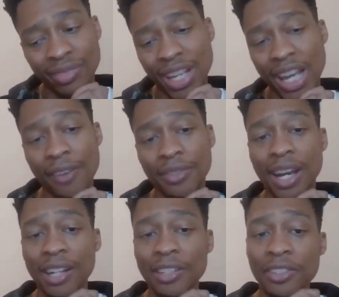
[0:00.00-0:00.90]
have
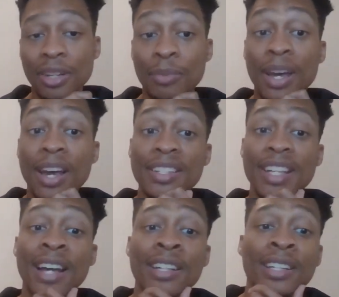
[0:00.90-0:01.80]
knowledge of the
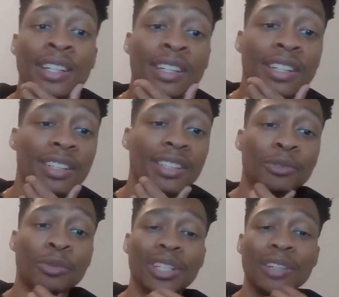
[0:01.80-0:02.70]
past?
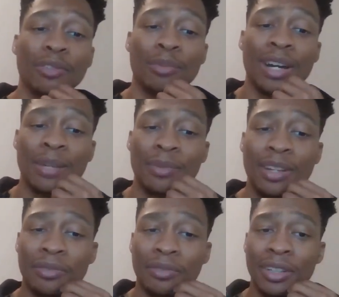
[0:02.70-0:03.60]
It reminded me
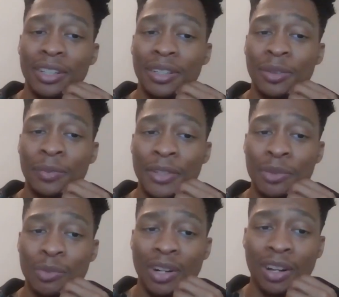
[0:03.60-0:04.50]
of
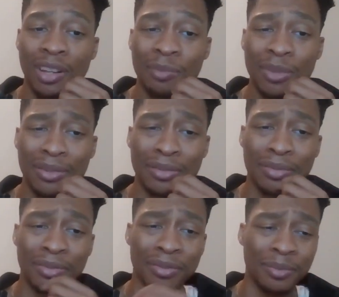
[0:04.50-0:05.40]
this one clip of
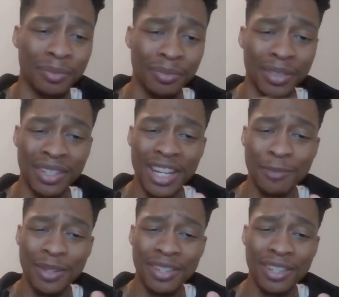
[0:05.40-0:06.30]
this
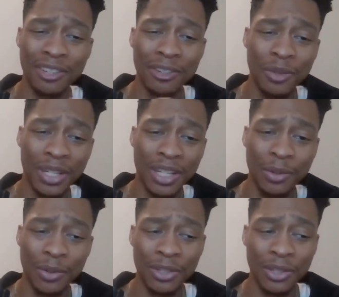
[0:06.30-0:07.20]
HBCU, and they
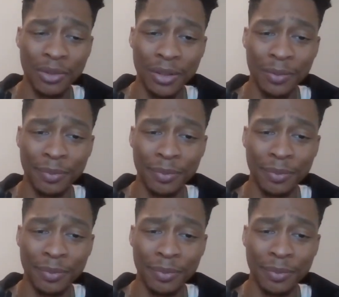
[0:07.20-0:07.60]
were showing